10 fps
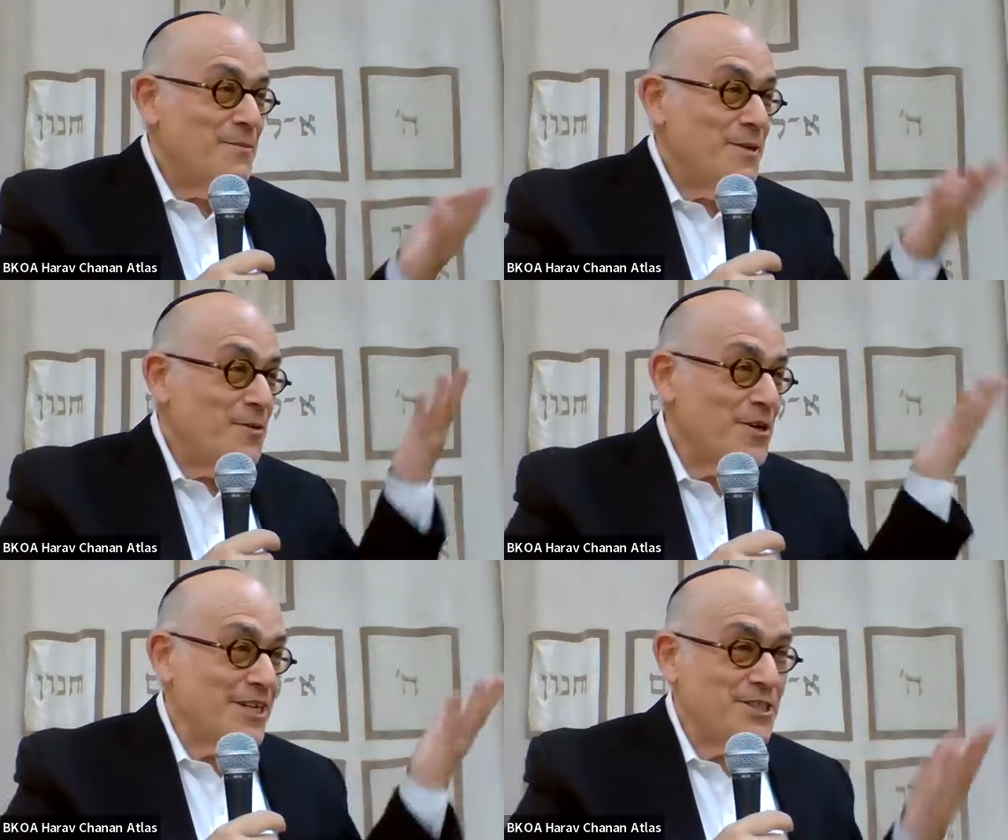but
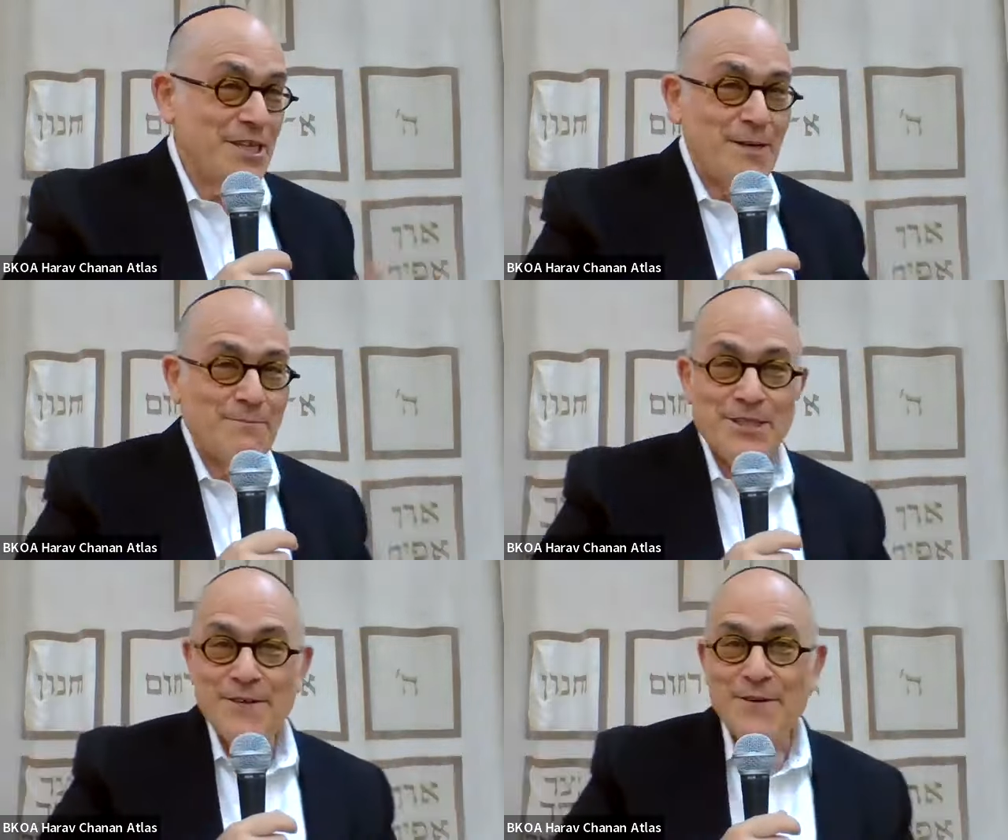Baruch
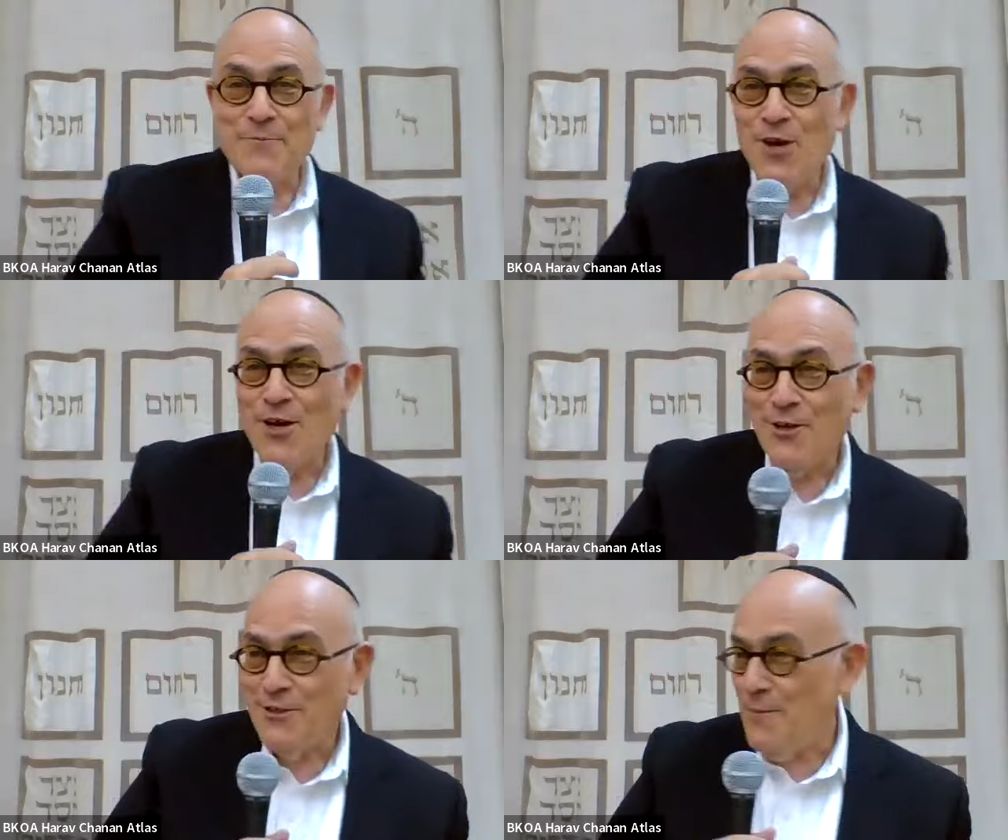Hashem, Shefa
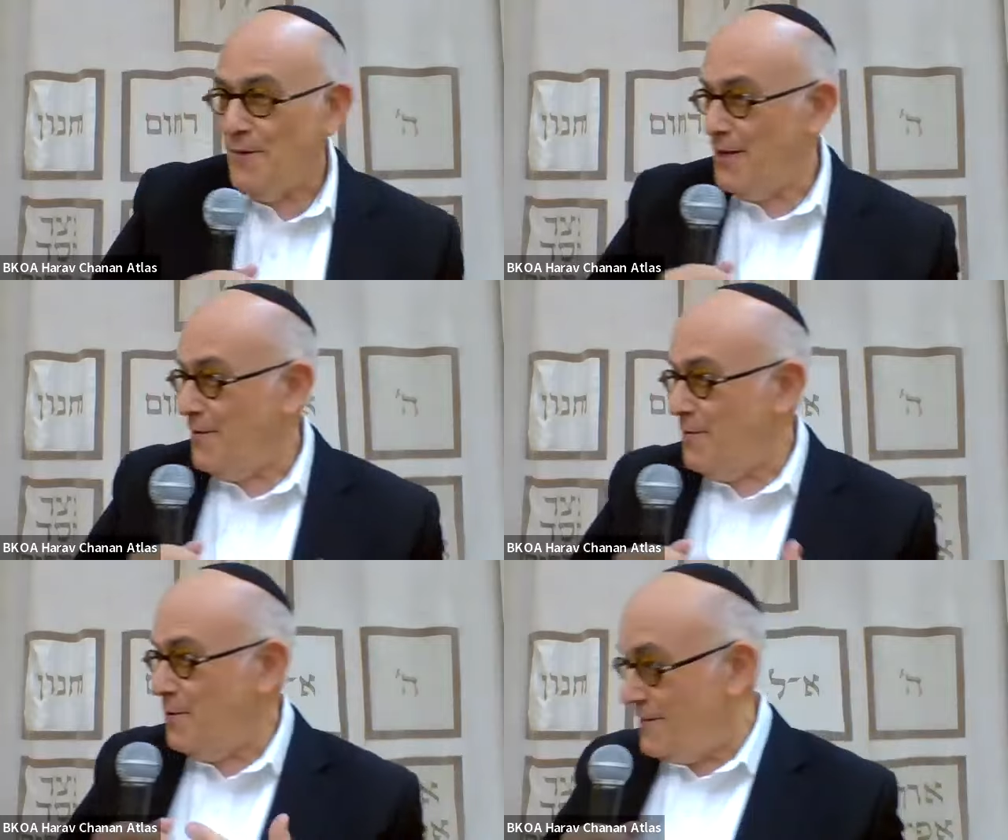Bracha, so
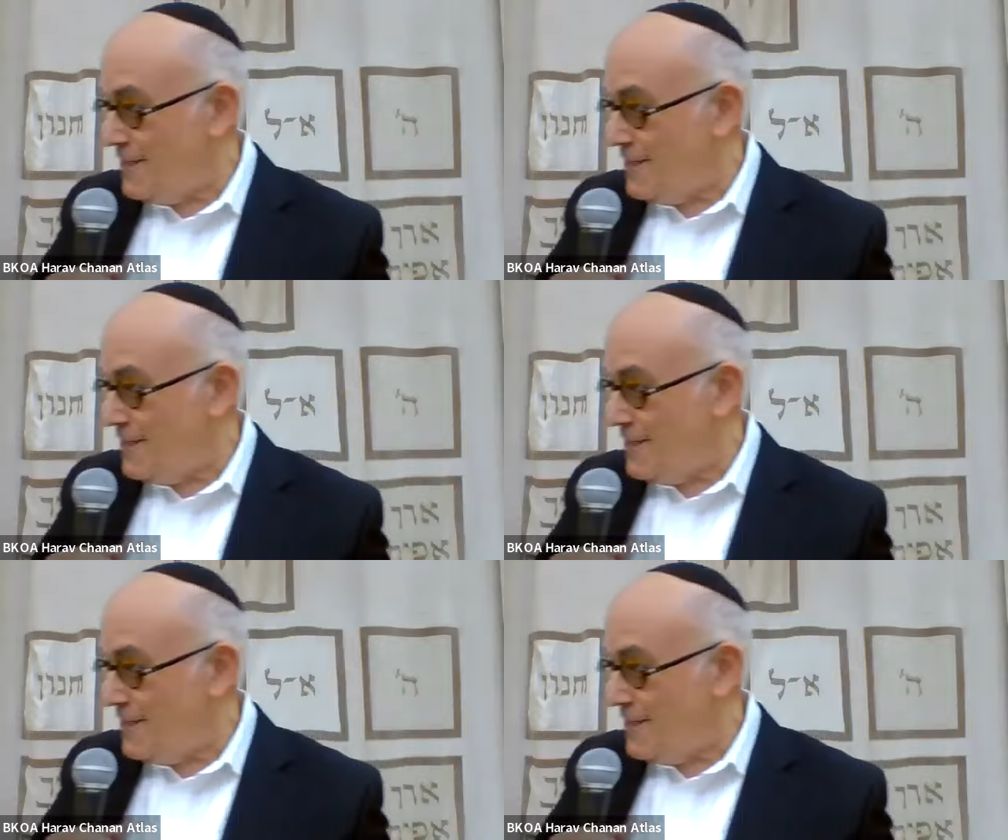many of you